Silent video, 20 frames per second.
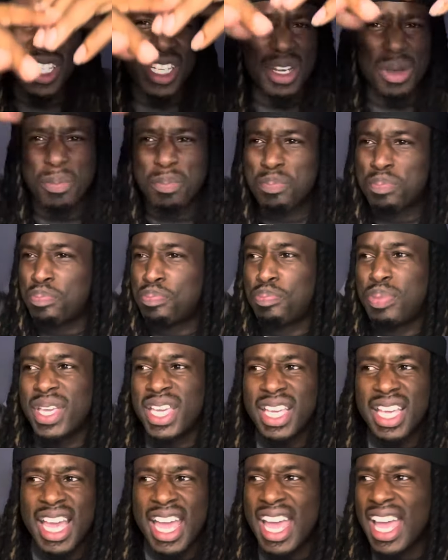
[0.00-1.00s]
a
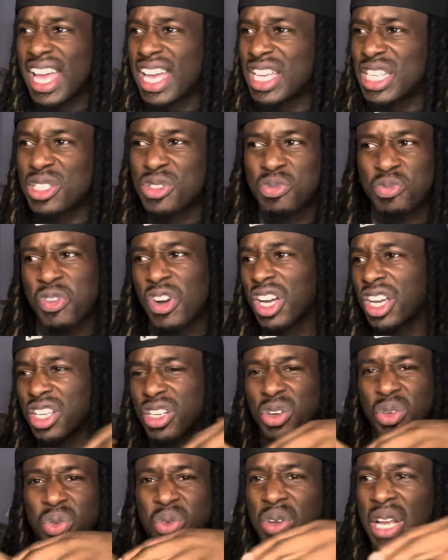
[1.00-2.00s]
big ass
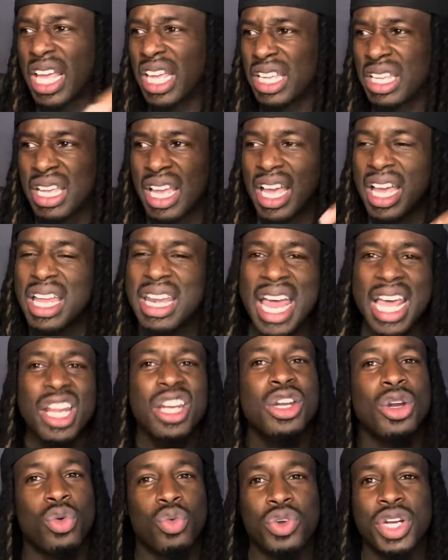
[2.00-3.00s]
fucking, like, not an
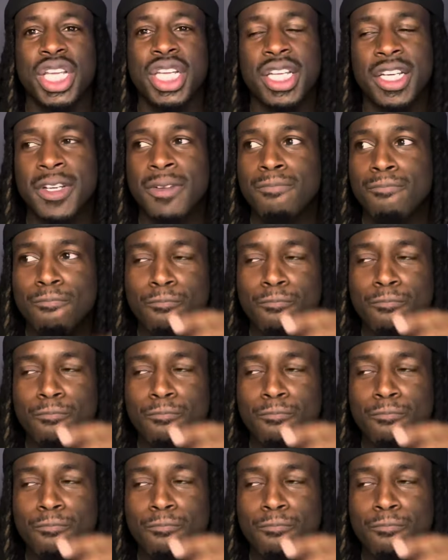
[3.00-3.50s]
arena,